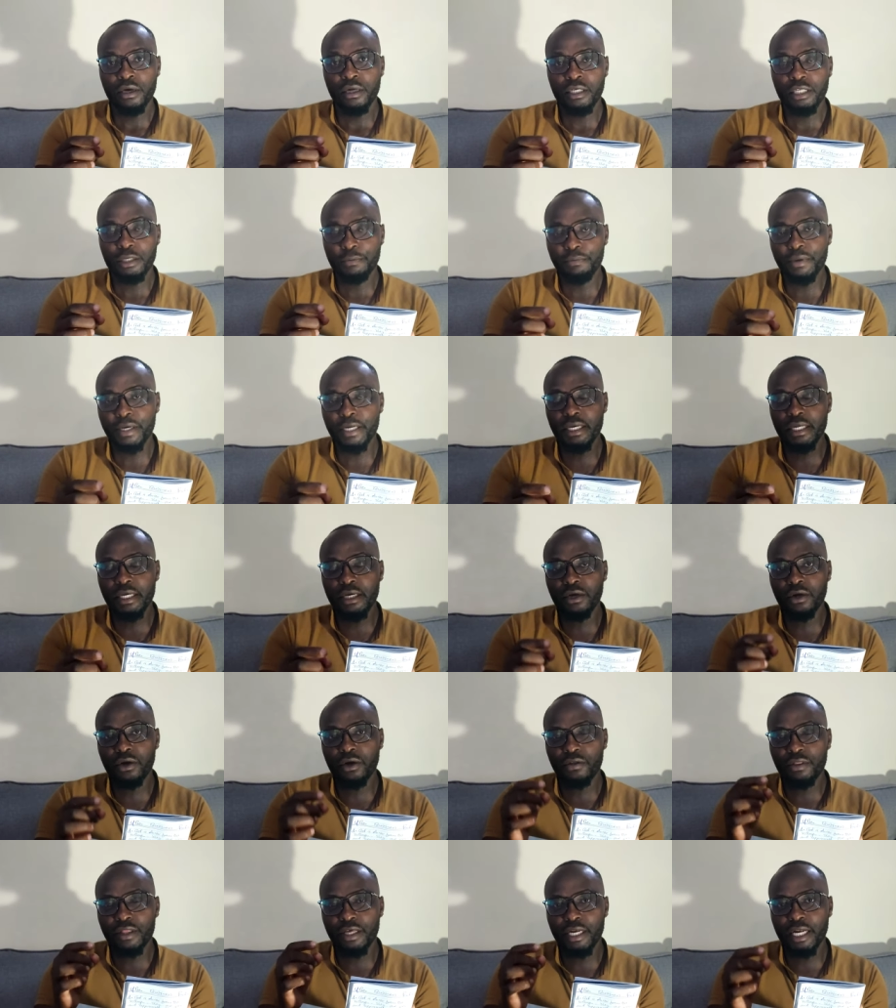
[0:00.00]

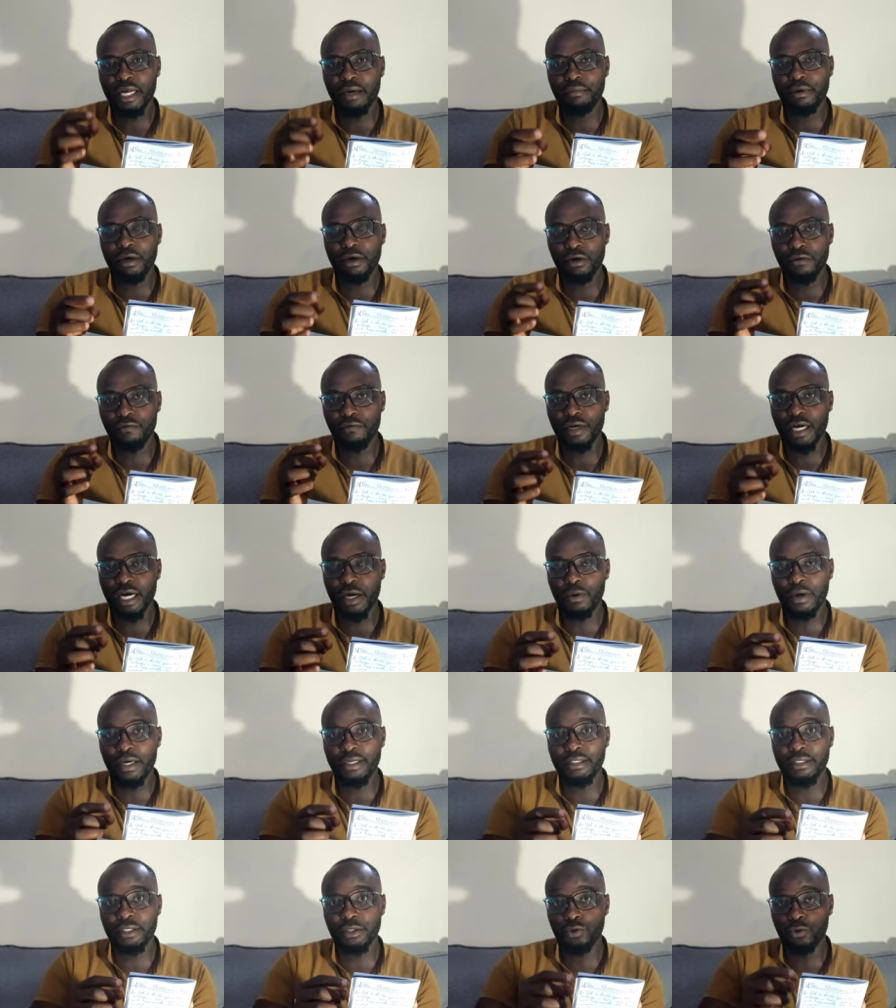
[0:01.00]
depending on the number of
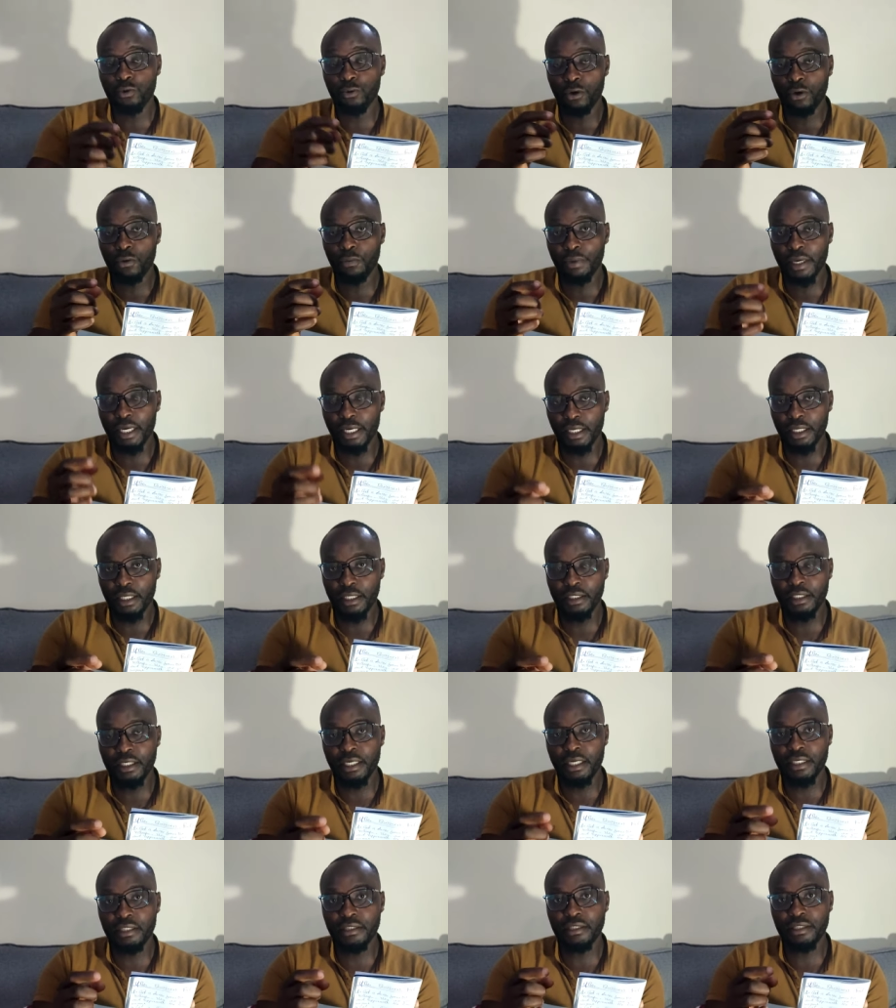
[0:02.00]
hours you
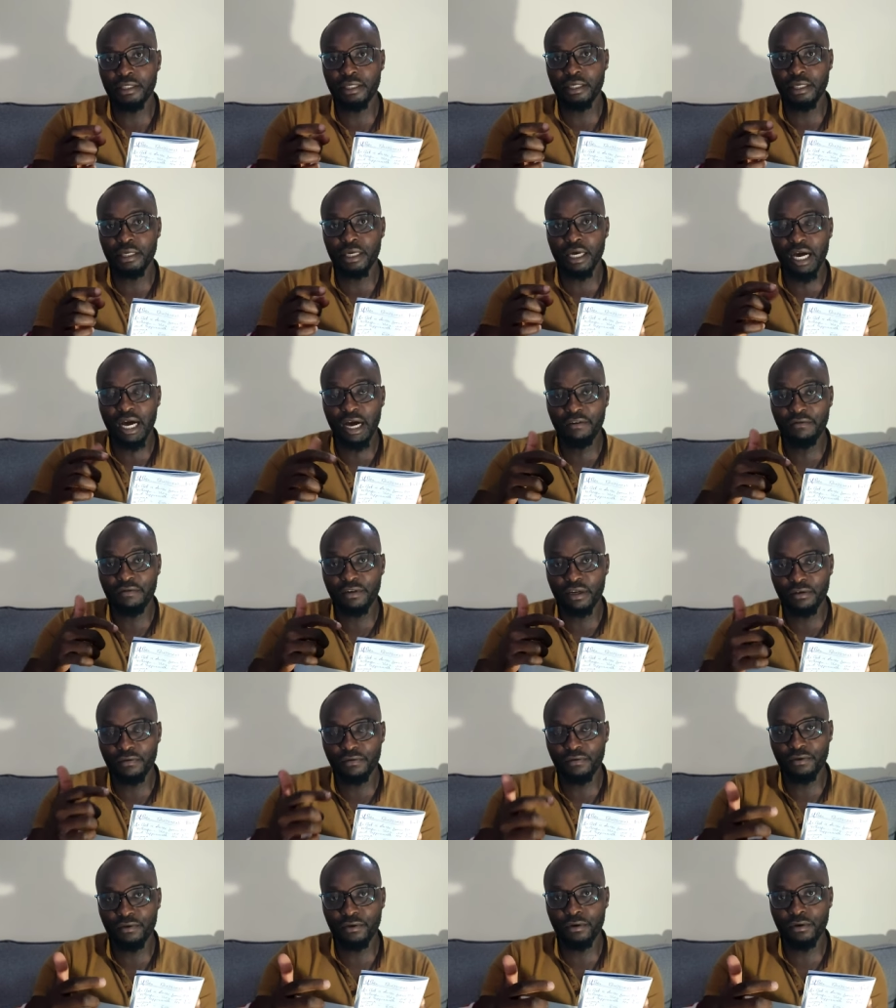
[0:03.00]
operate, let's say after
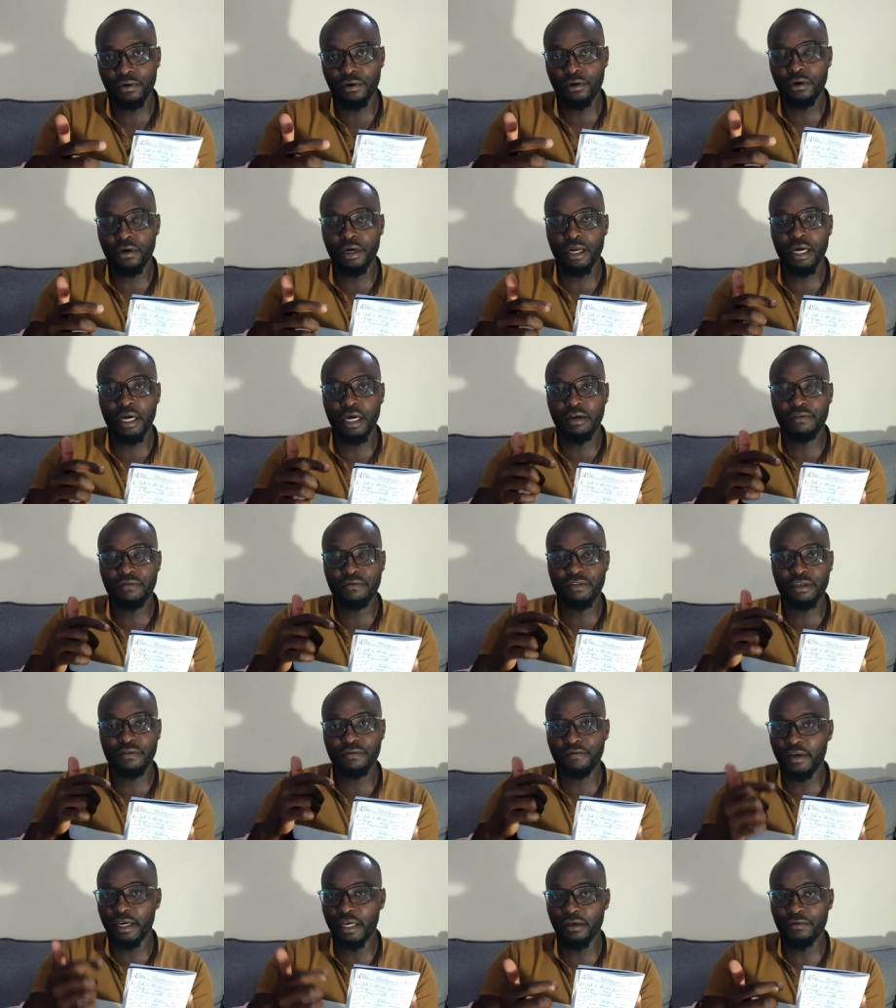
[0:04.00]
four or after
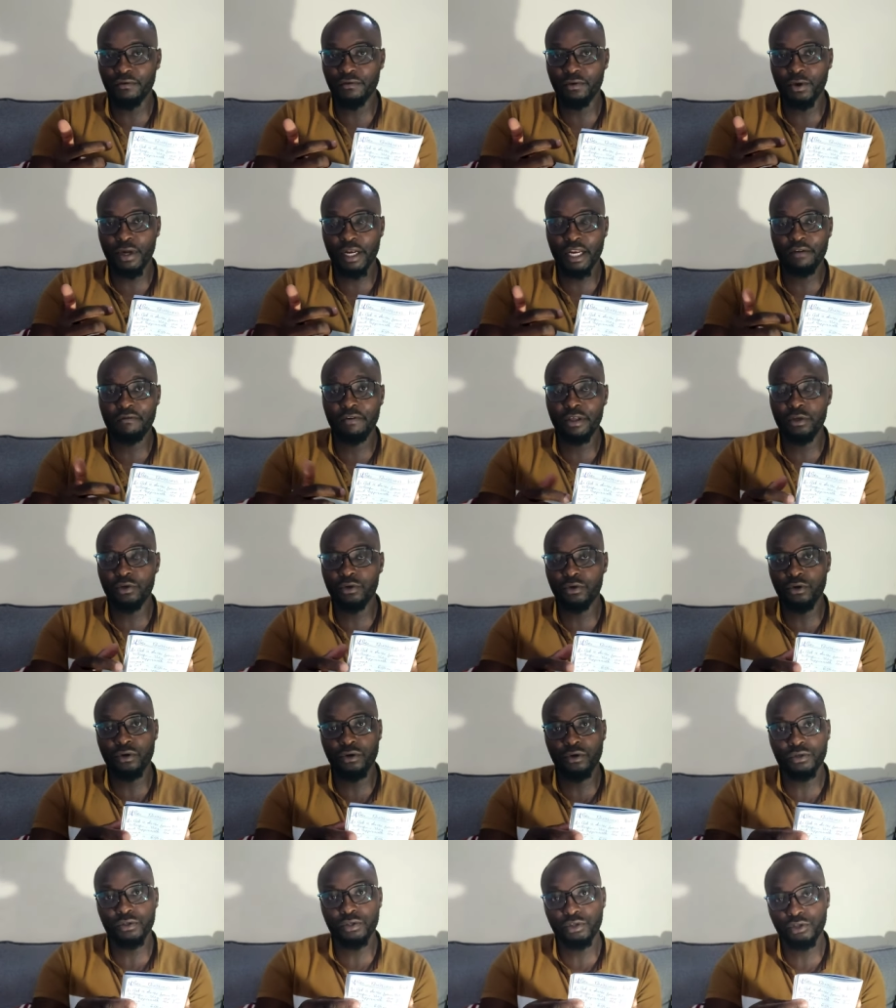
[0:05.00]
five, whenever you
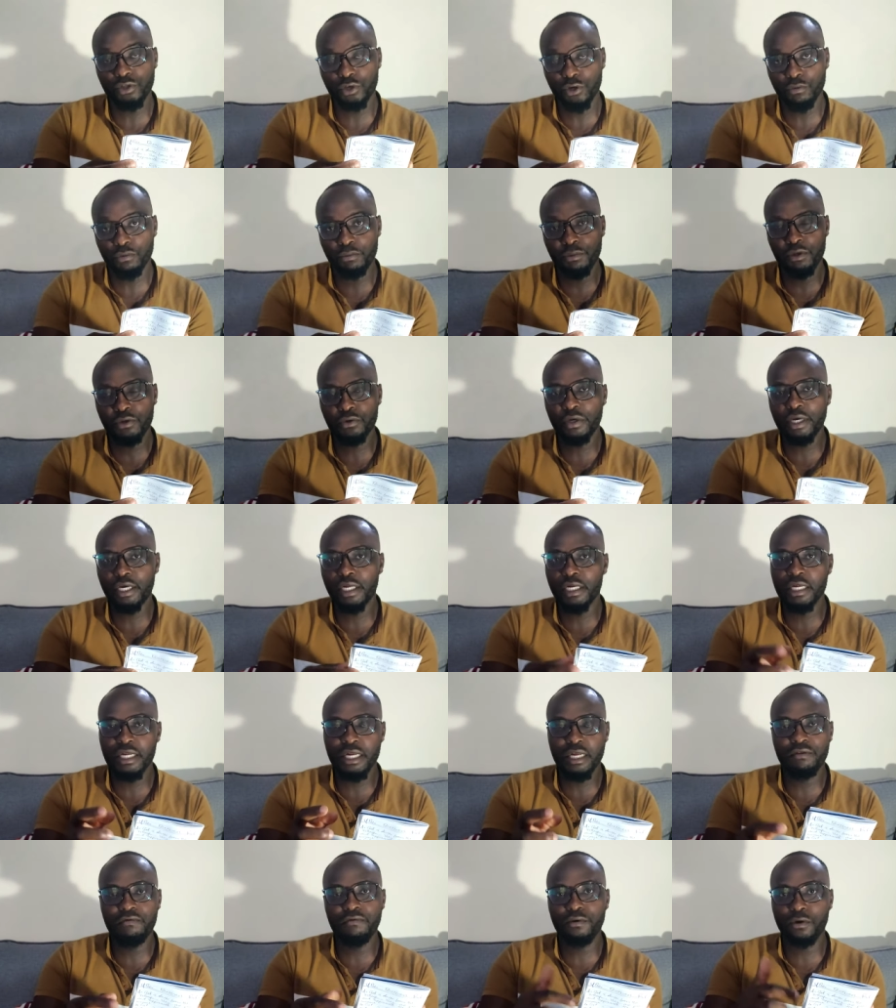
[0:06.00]
close job, you can
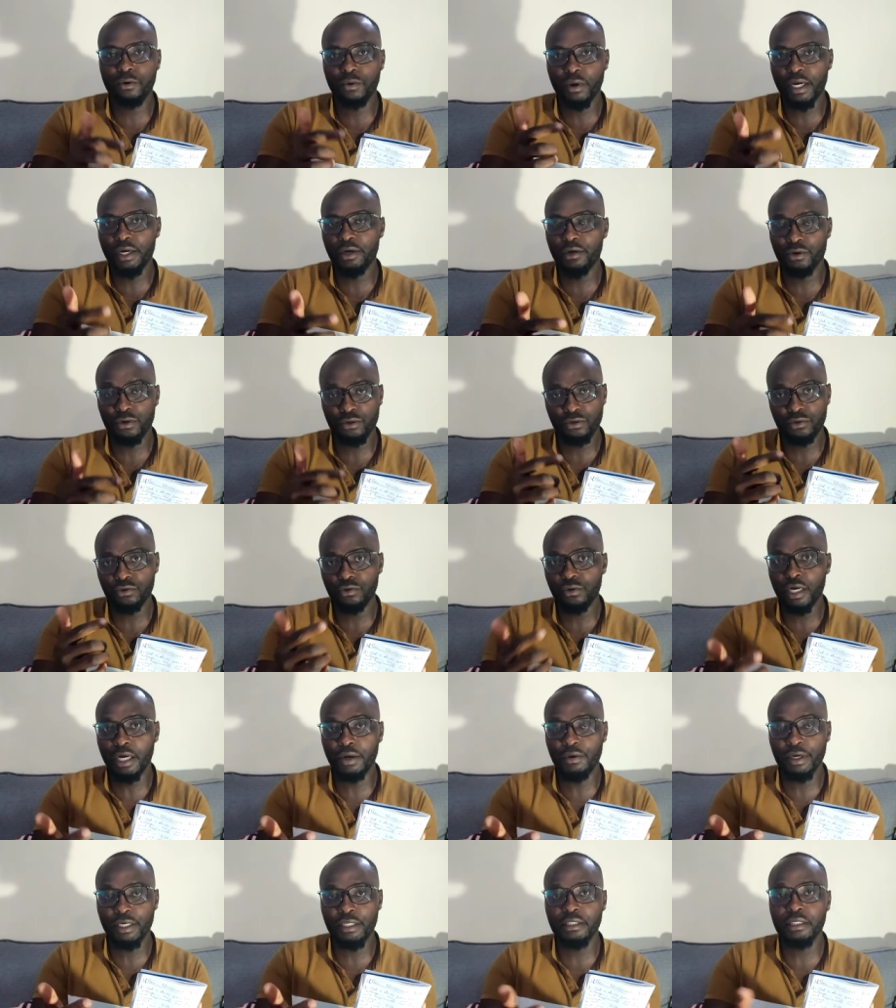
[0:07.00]
drive for one or two
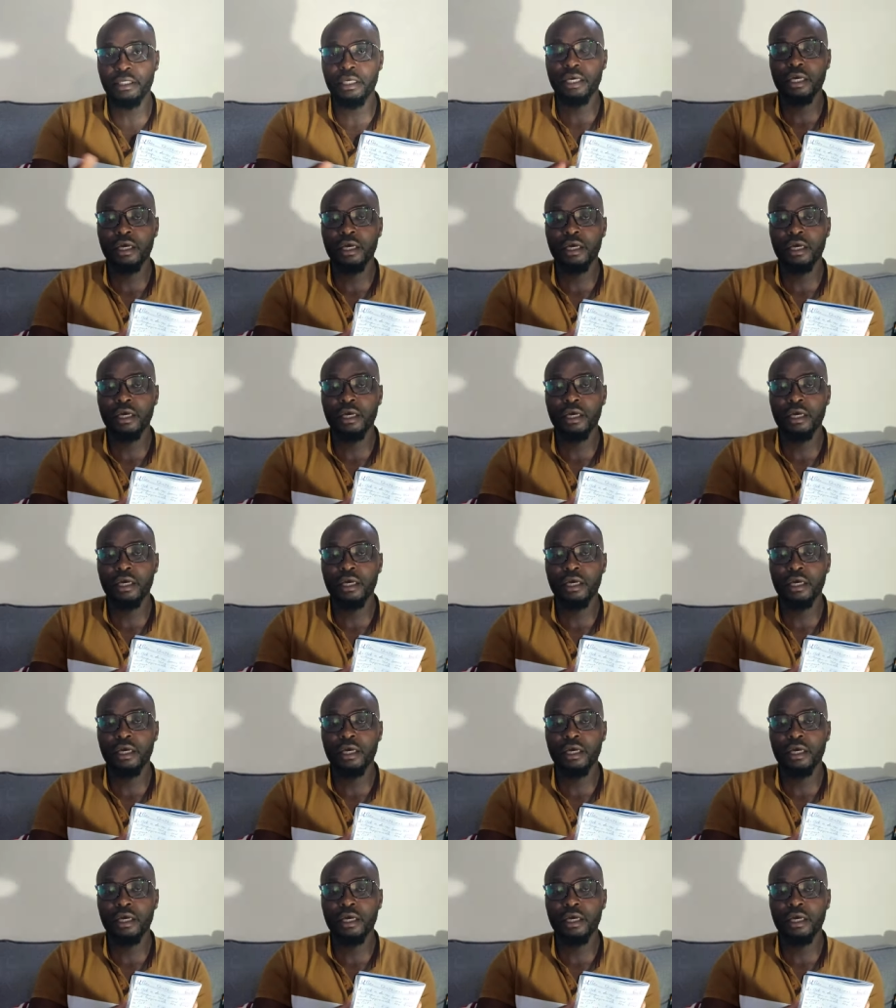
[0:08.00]
hours.